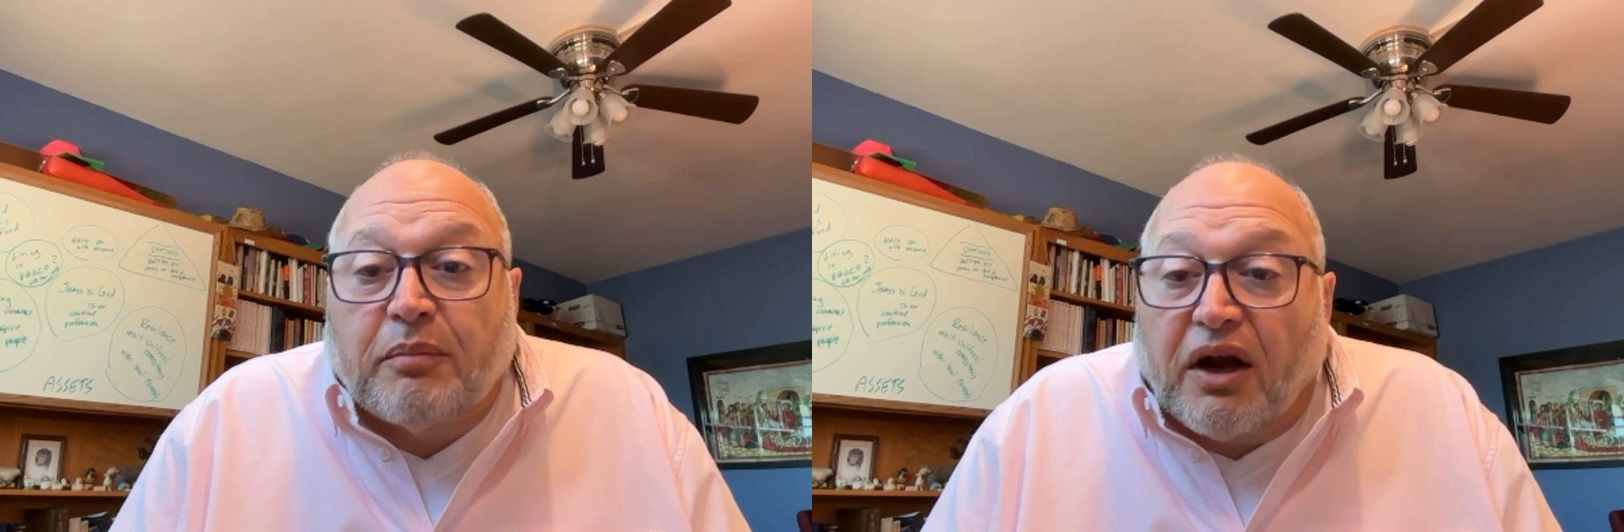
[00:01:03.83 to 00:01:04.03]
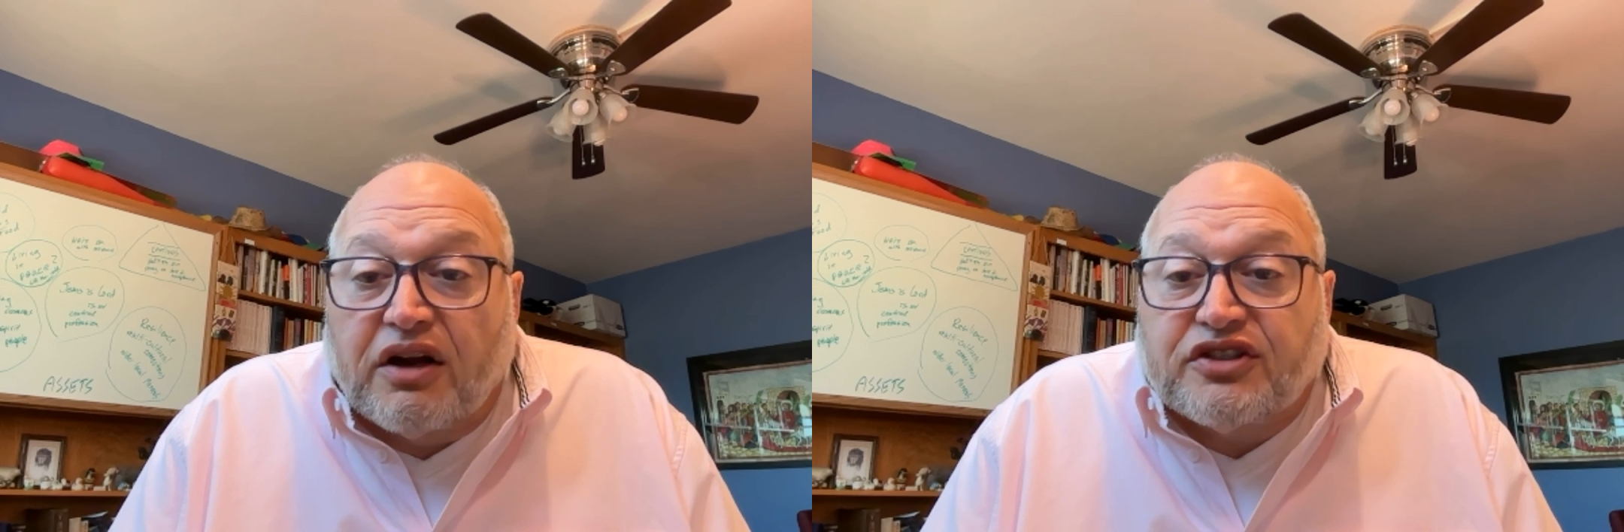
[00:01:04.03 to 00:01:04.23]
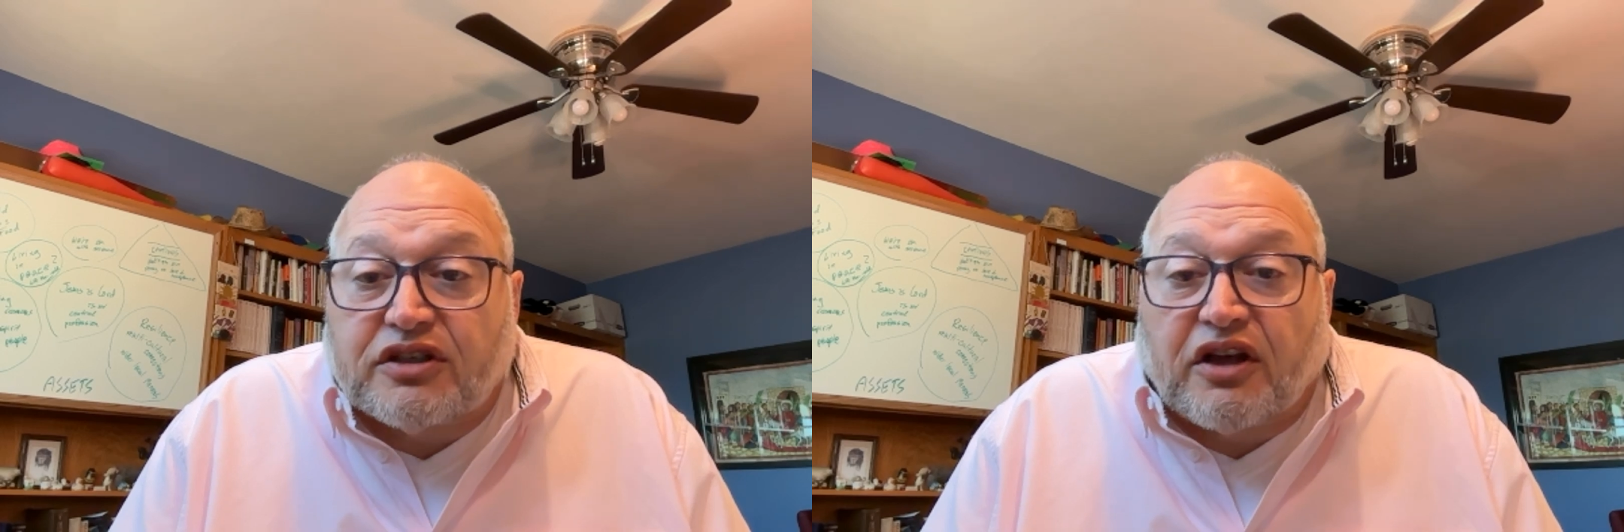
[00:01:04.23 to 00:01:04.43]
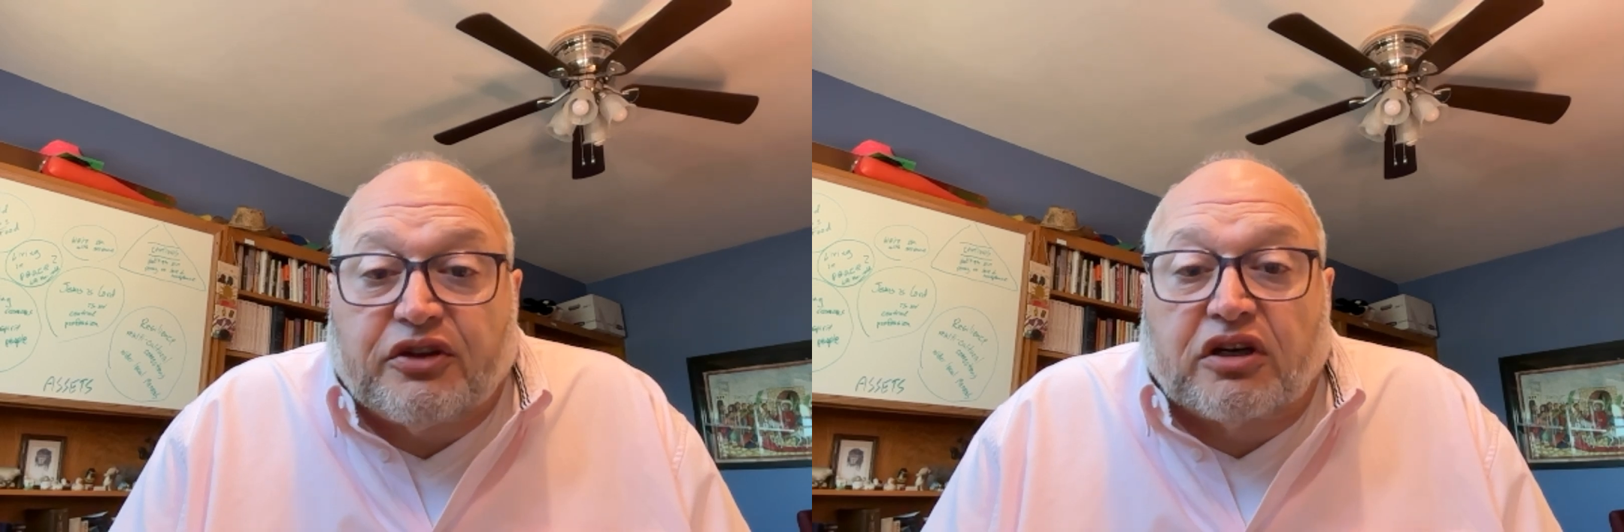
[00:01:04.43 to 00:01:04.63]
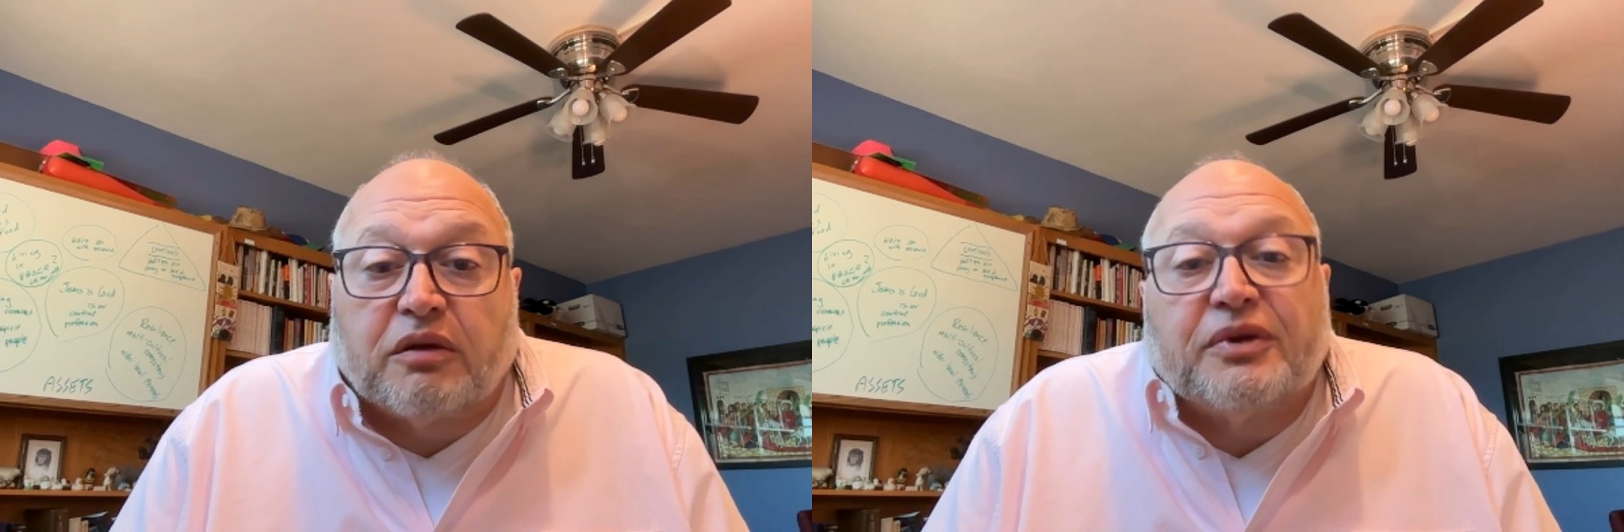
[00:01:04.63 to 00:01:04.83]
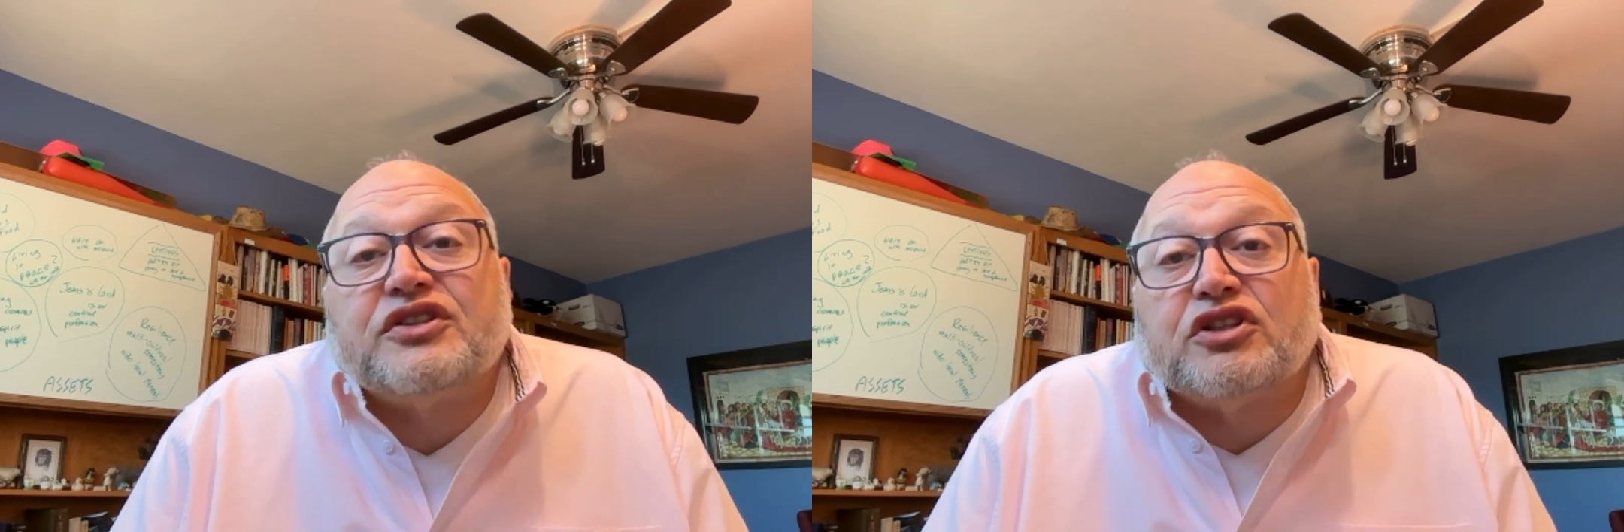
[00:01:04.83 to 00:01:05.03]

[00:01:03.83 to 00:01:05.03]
marries another commits